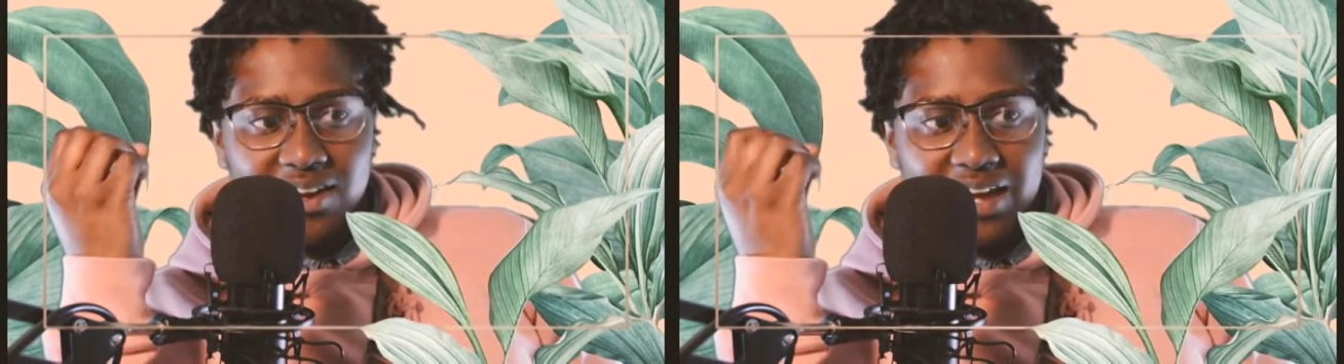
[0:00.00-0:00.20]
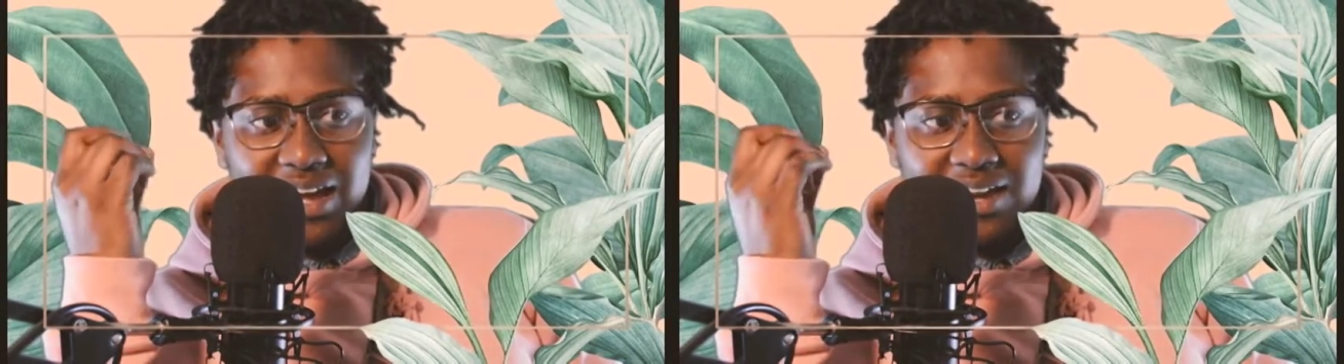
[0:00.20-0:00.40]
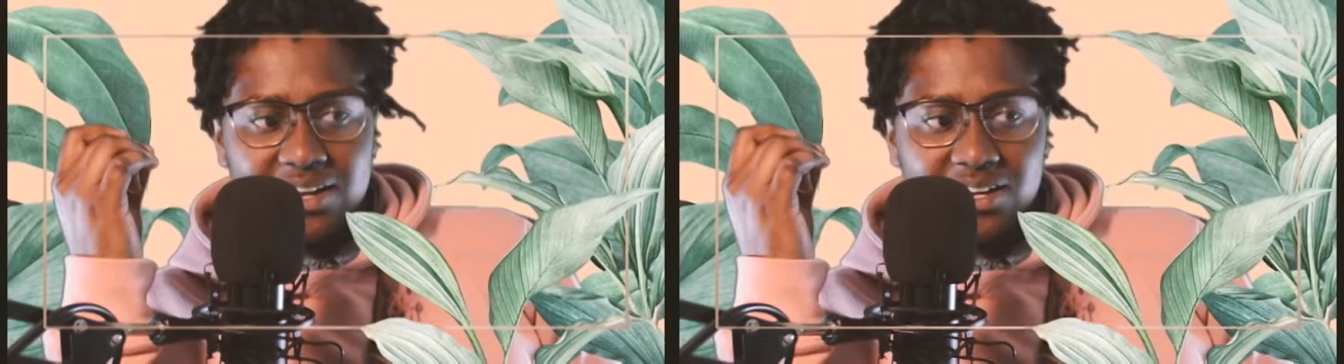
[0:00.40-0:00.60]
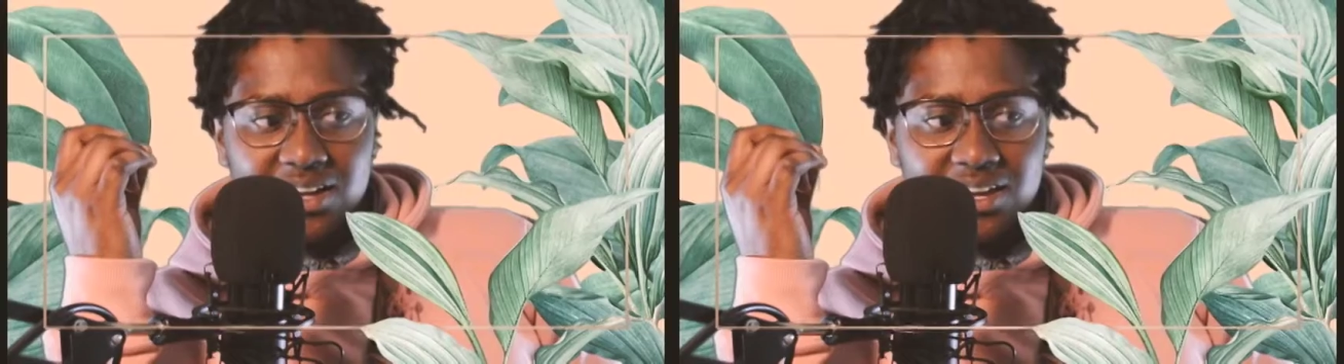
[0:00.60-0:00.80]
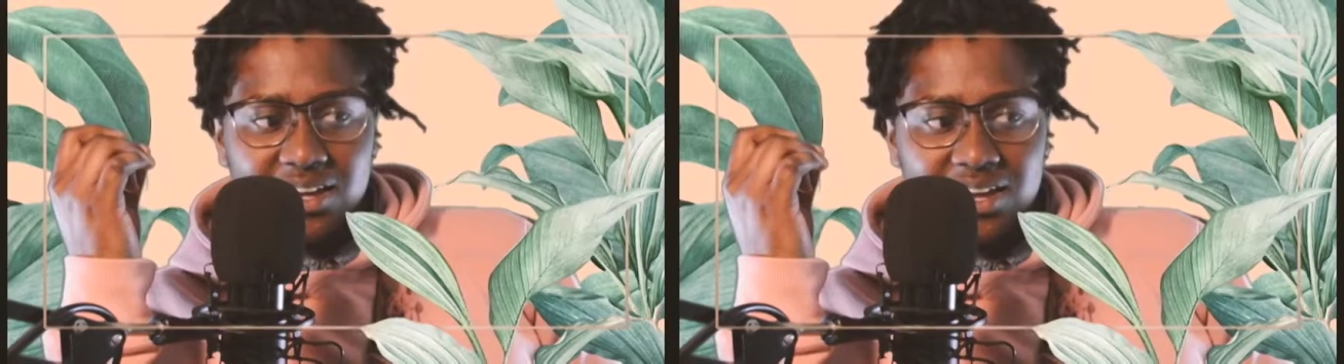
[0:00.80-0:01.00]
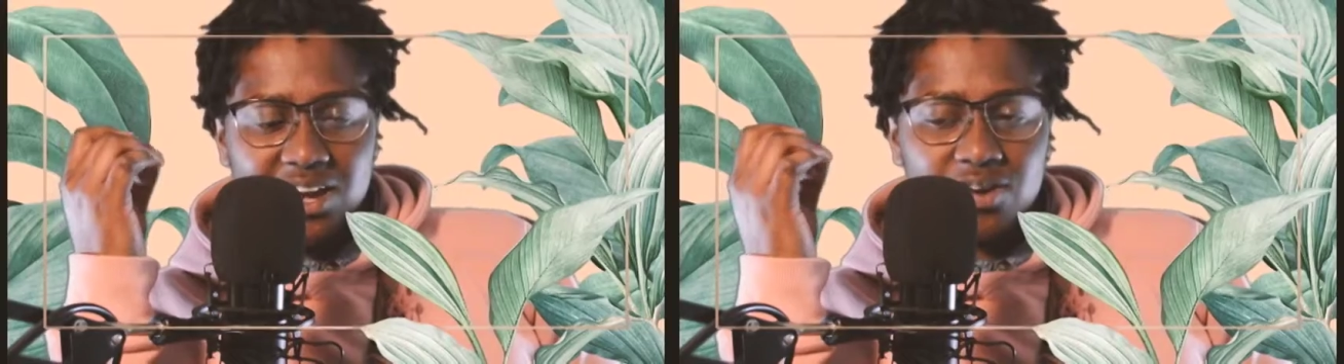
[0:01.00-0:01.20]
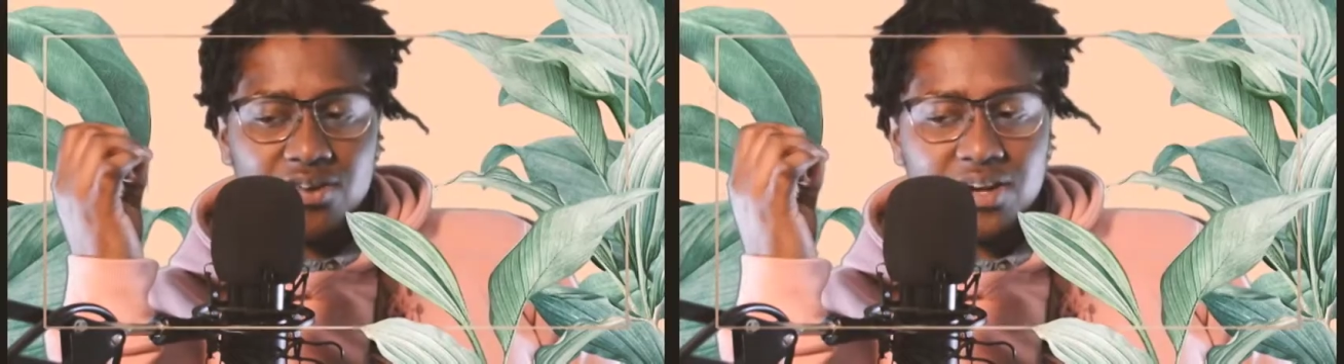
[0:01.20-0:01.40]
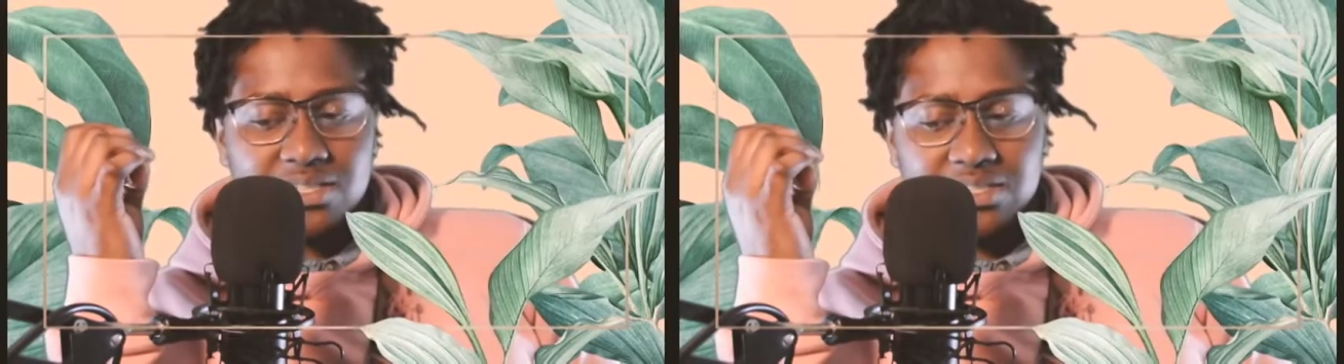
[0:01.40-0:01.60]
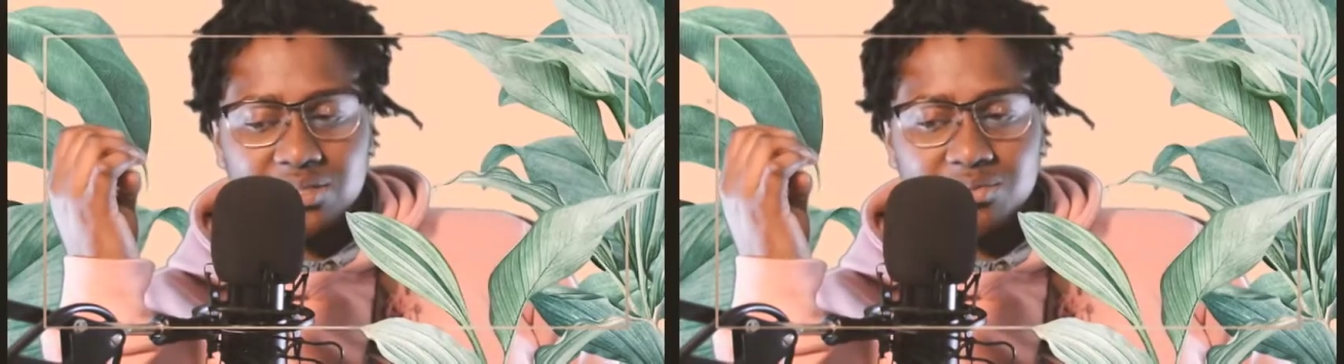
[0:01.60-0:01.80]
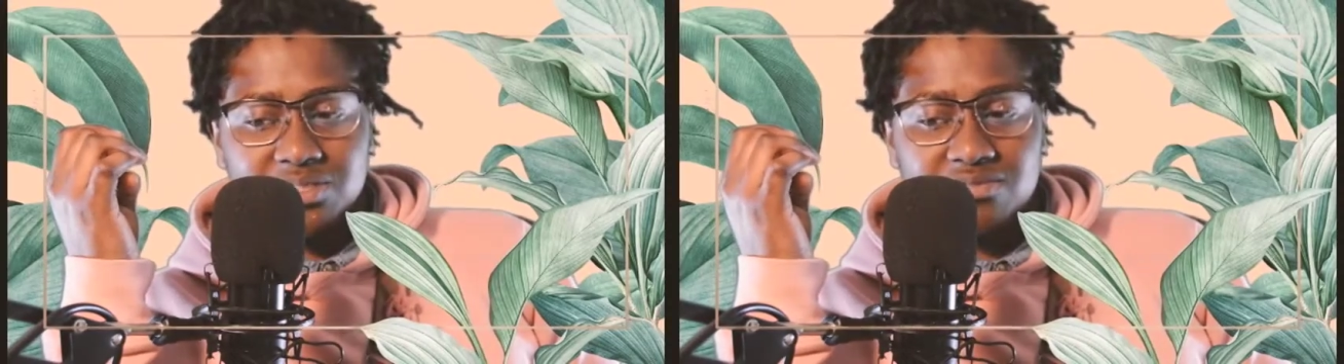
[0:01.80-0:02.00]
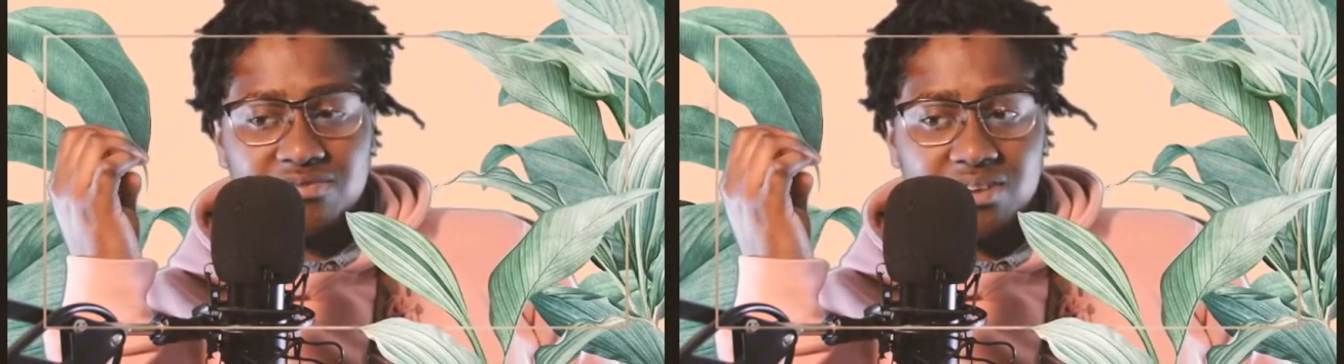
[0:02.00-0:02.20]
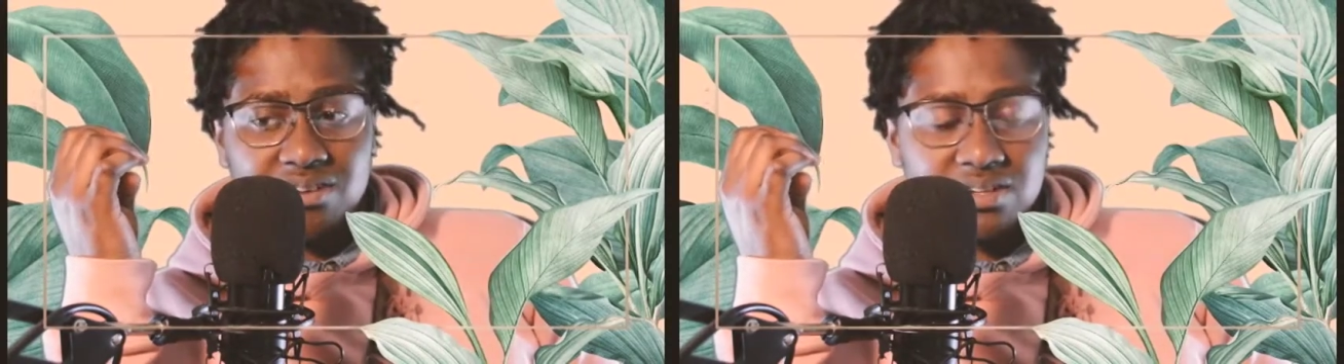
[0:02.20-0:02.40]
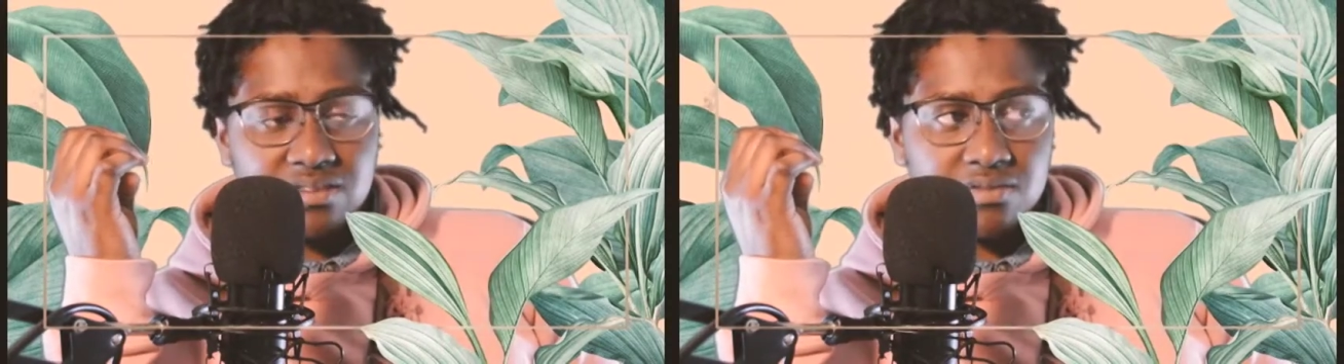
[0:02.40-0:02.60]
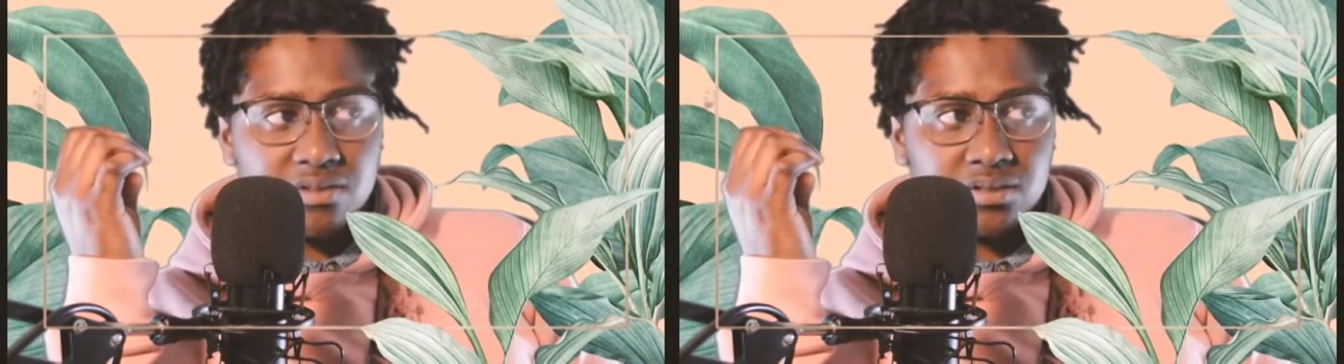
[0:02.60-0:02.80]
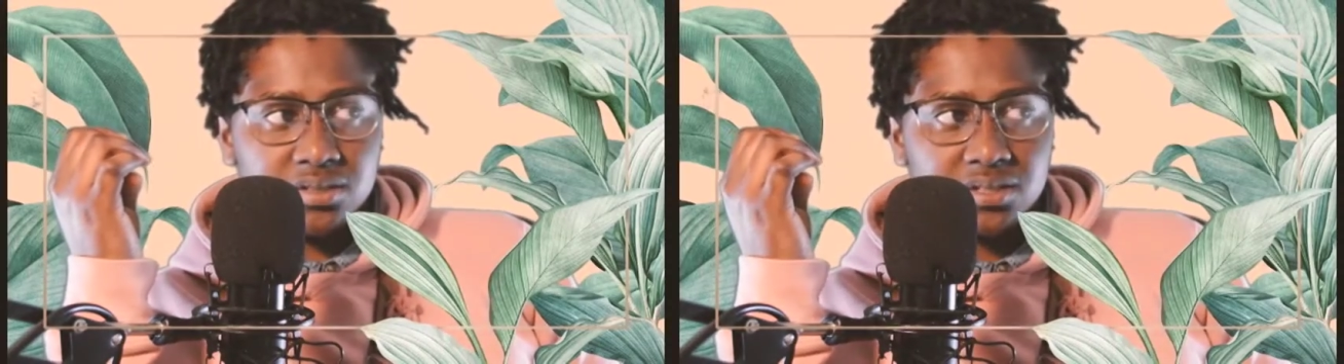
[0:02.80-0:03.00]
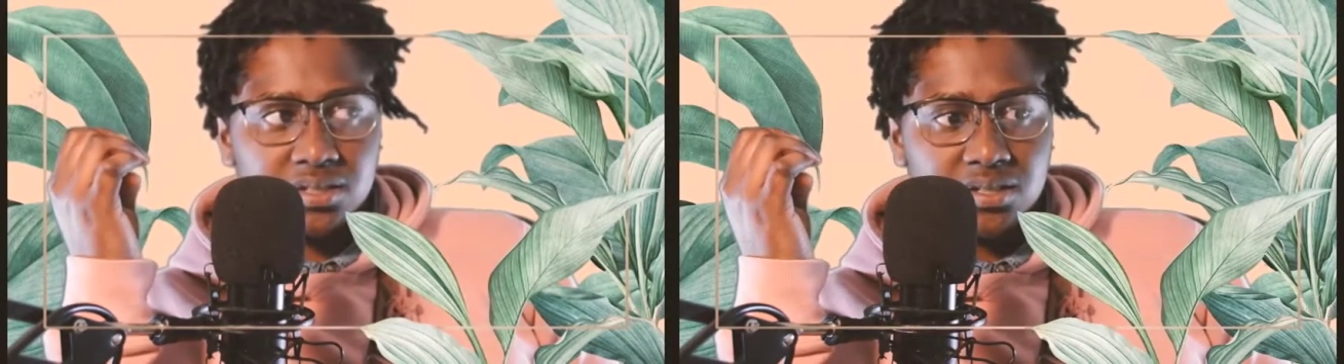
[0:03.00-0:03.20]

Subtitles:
And categorizing them is very difficult.